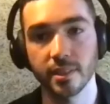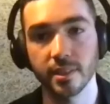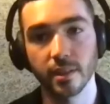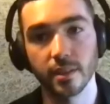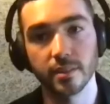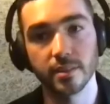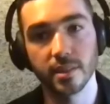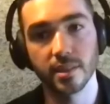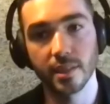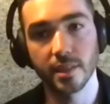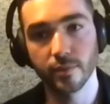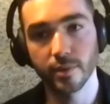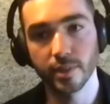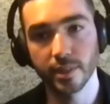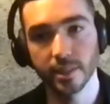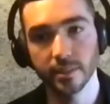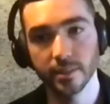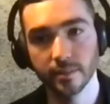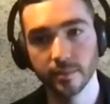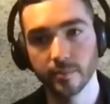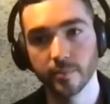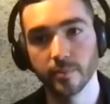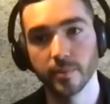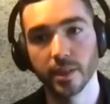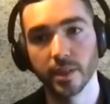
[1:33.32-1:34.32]
and delivering
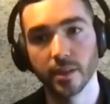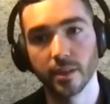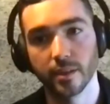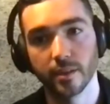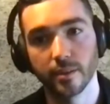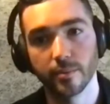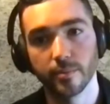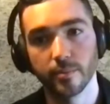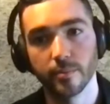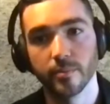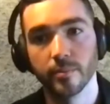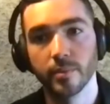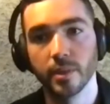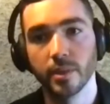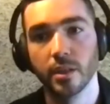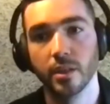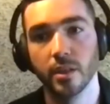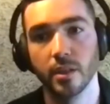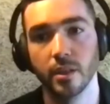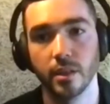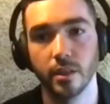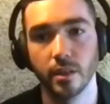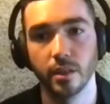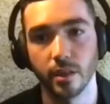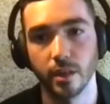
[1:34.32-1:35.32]
a
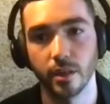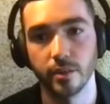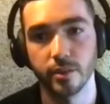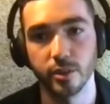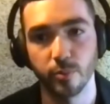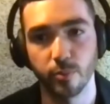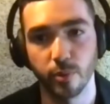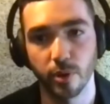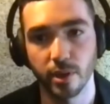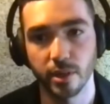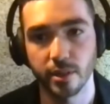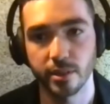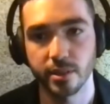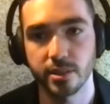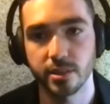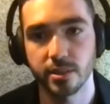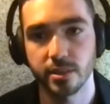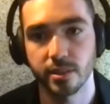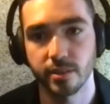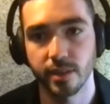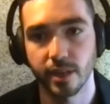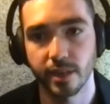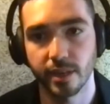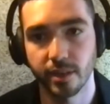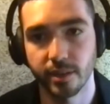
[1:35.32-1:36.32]
new product,
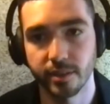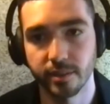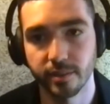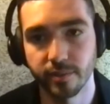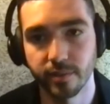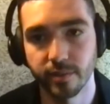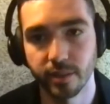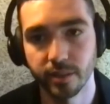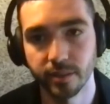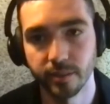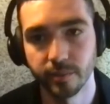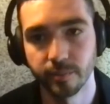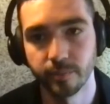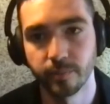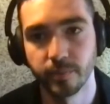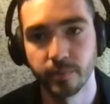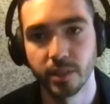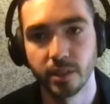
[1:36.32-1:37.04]
that kind of thing.